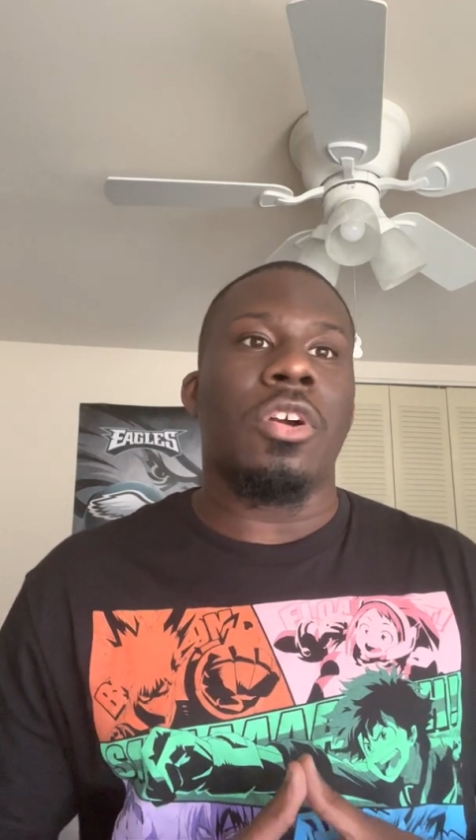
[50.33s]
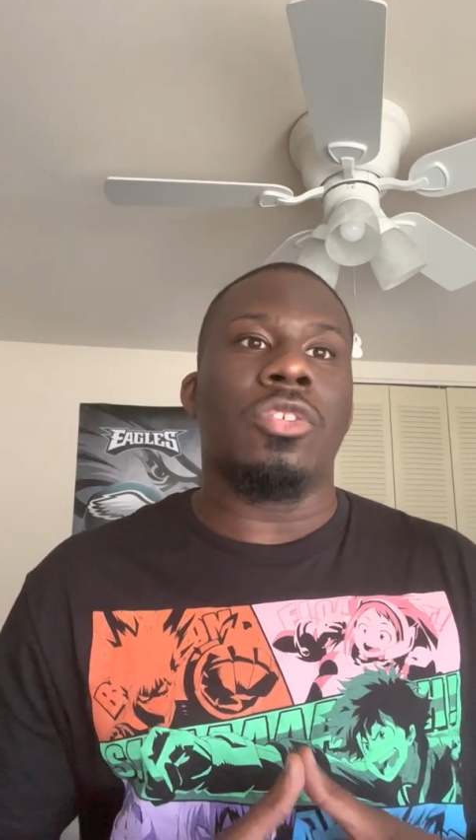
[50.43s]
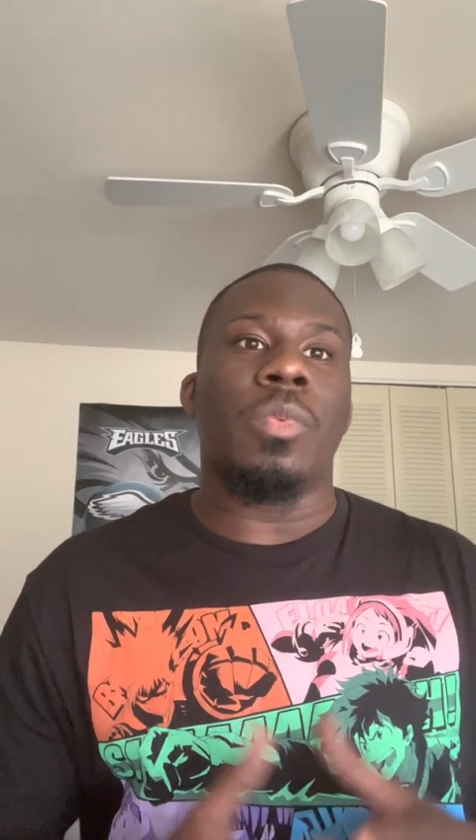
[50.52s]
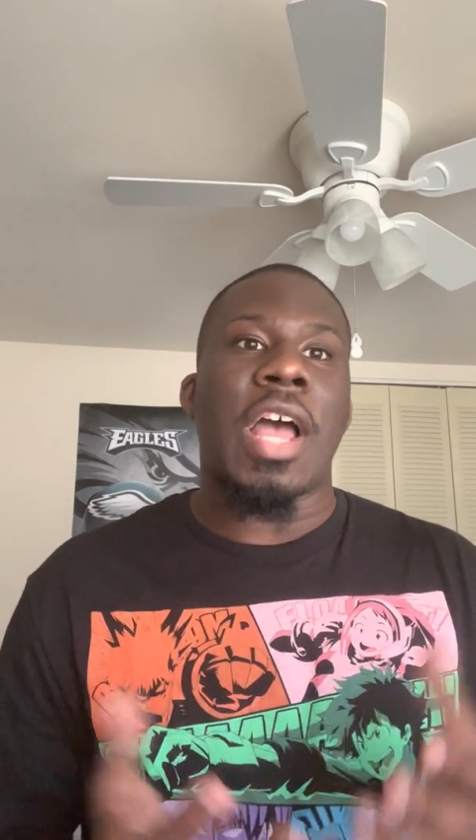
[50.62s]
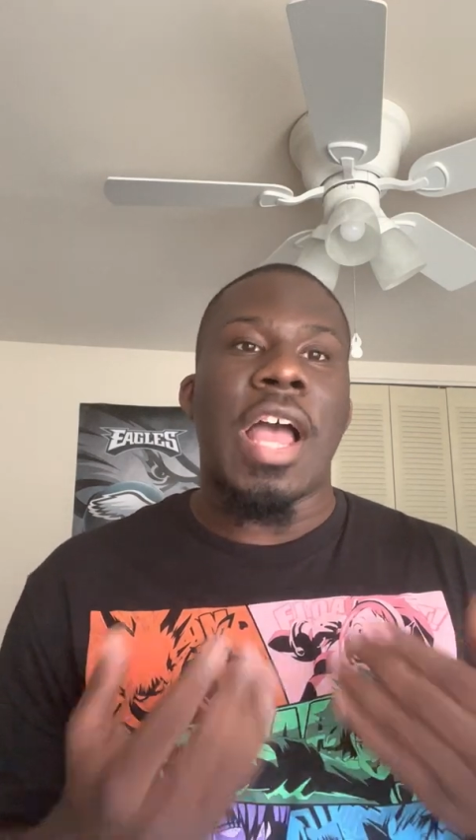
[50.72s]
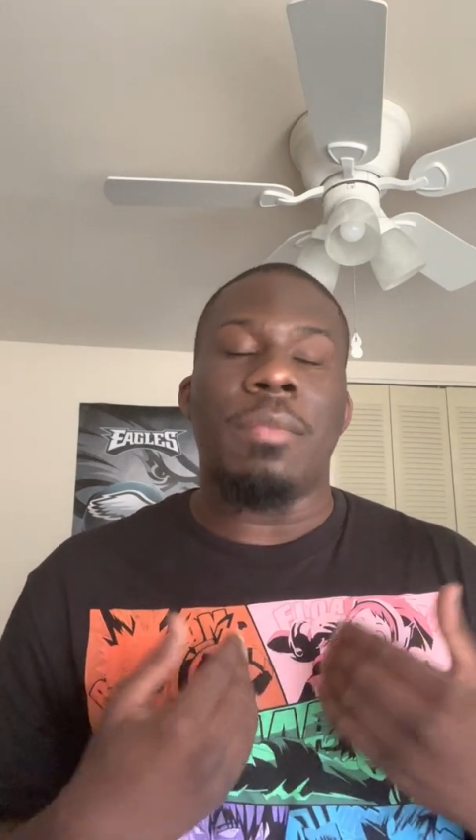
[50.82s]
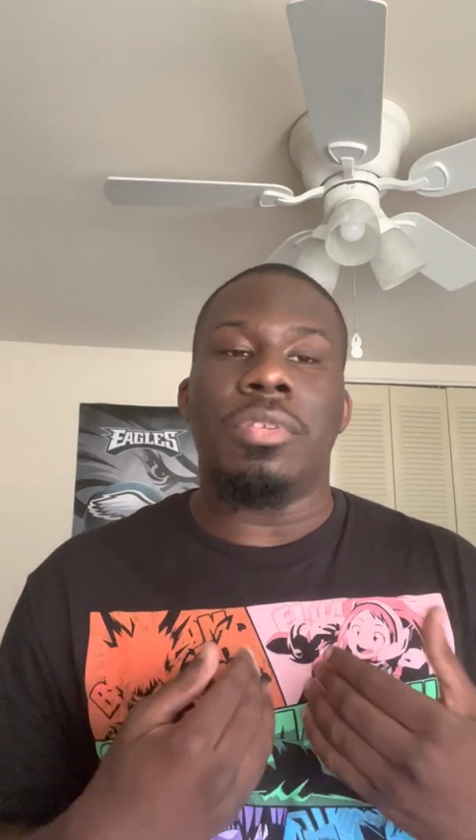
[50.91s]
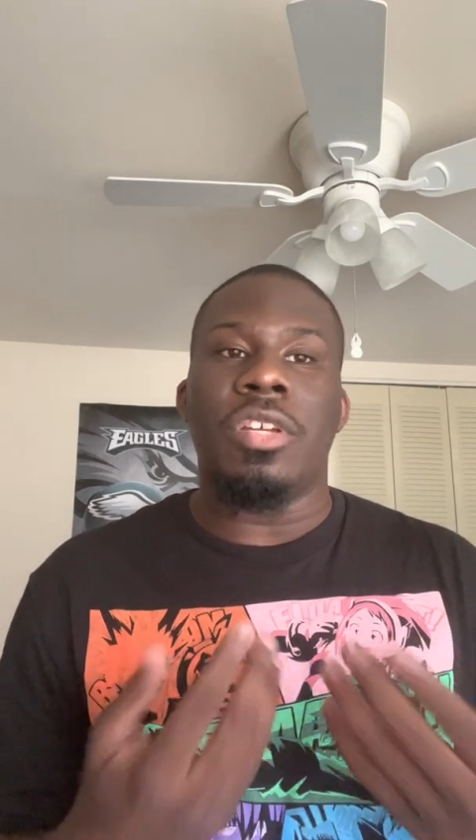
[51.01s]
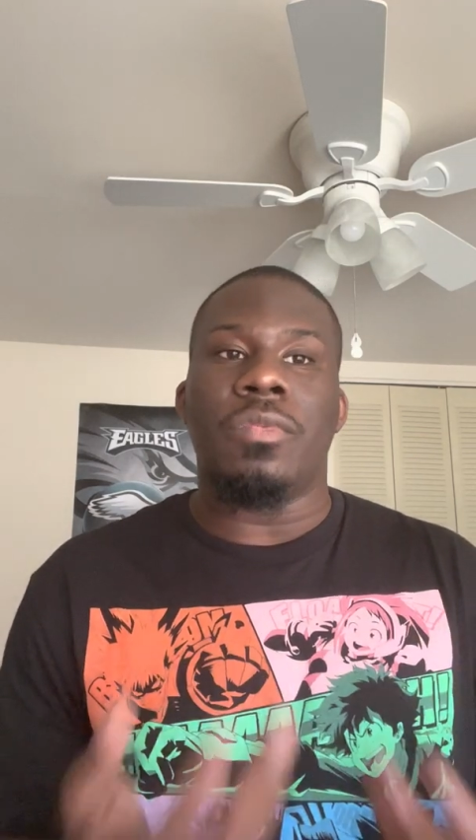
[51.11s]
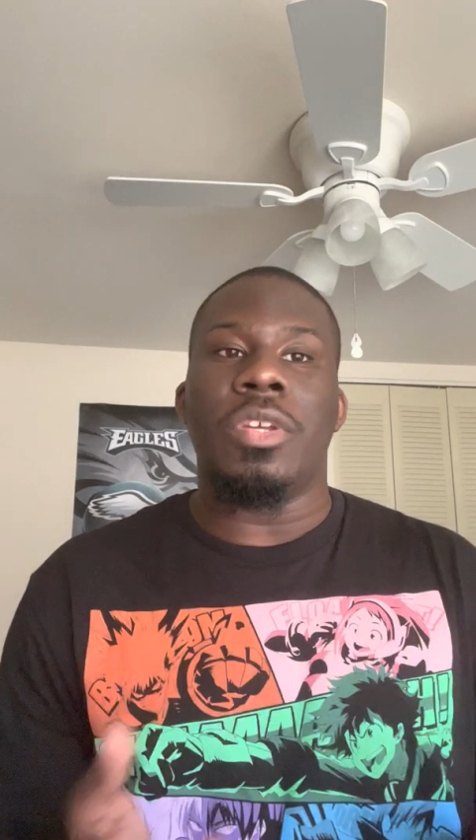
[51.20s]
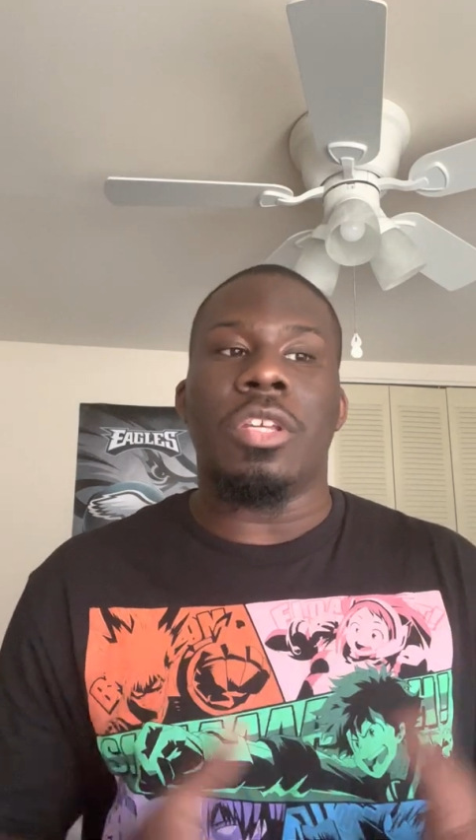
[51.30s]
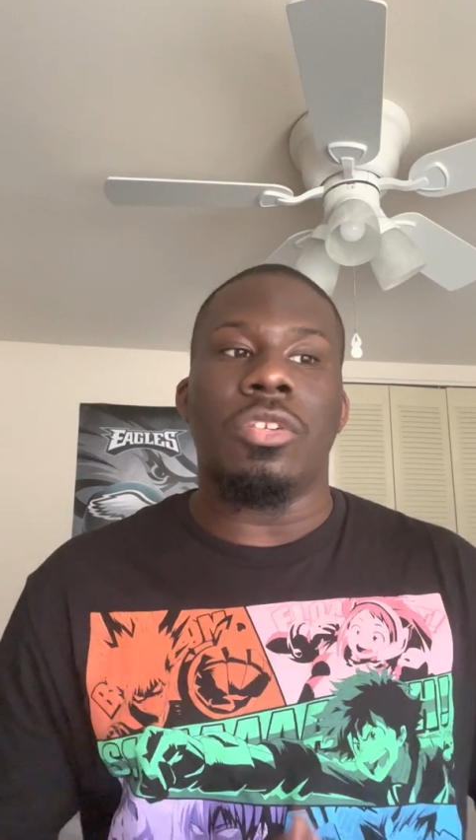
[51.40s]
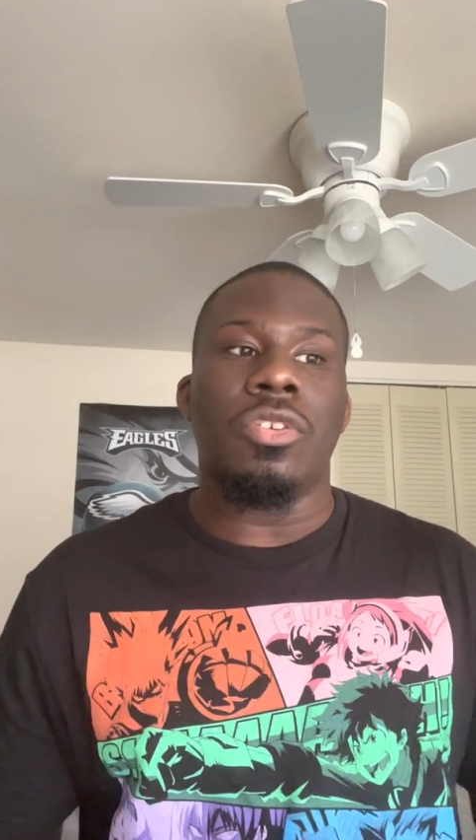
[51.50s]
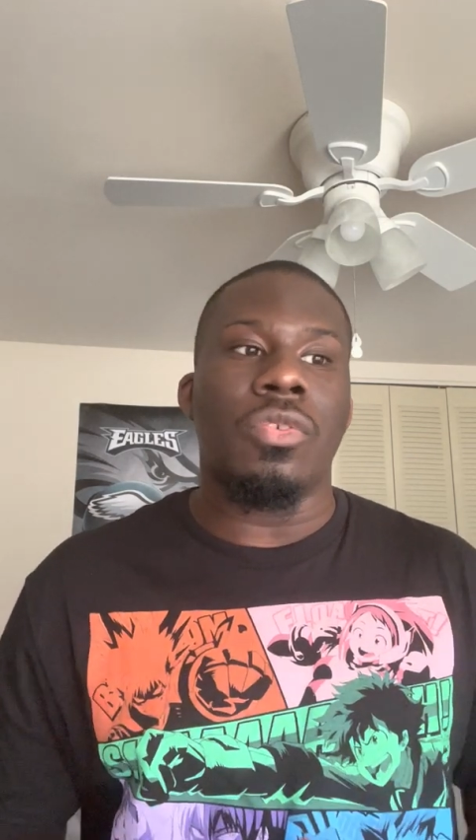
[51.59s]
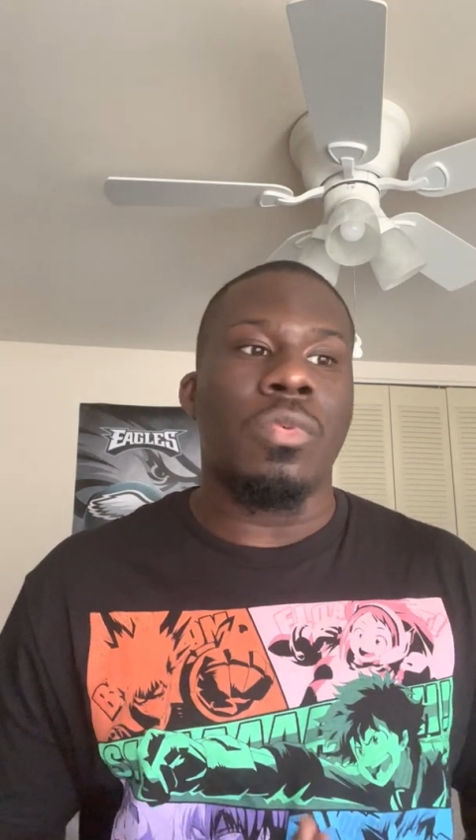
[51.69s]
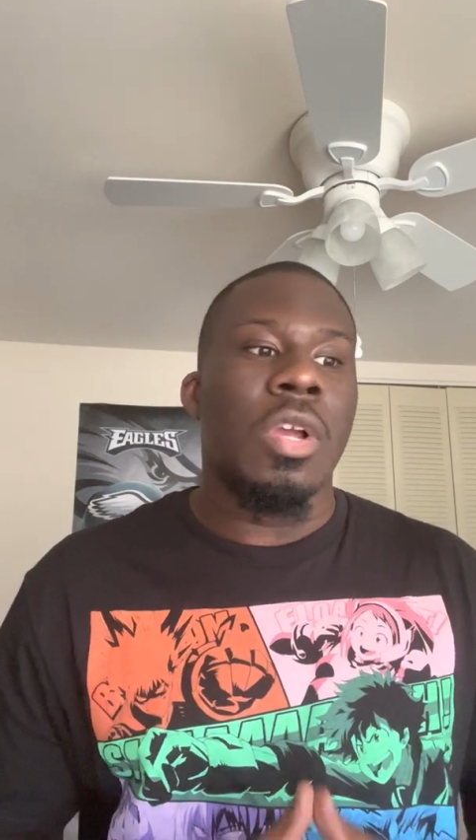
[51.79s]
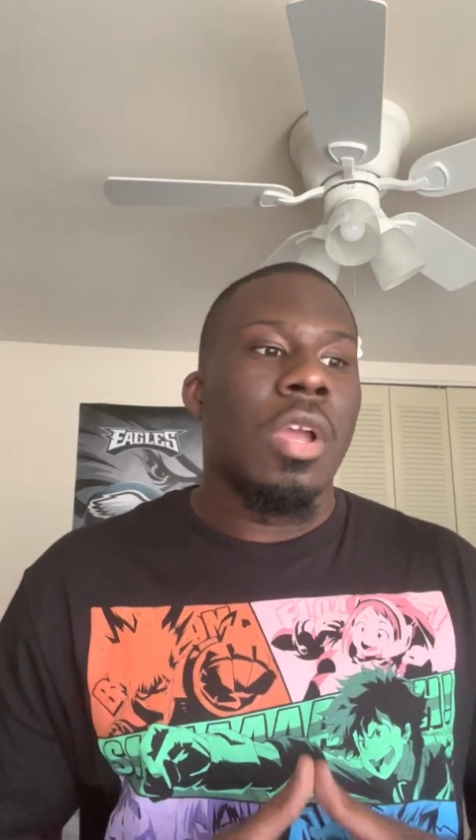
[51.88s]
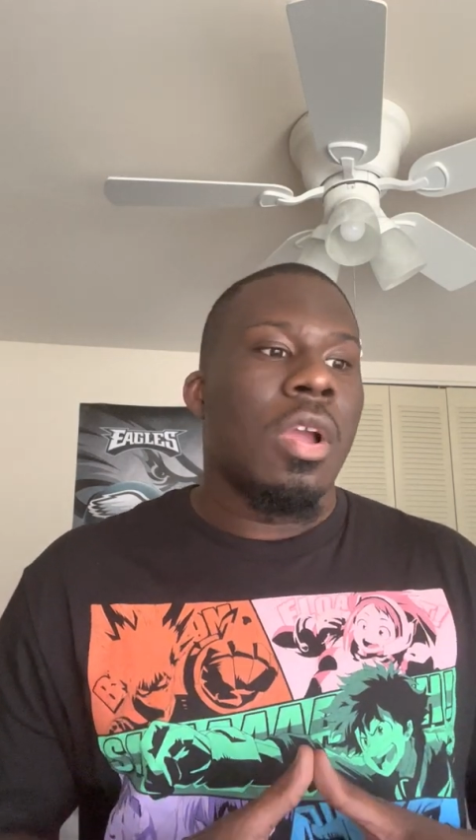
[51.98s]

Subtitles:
as what I believe we can do.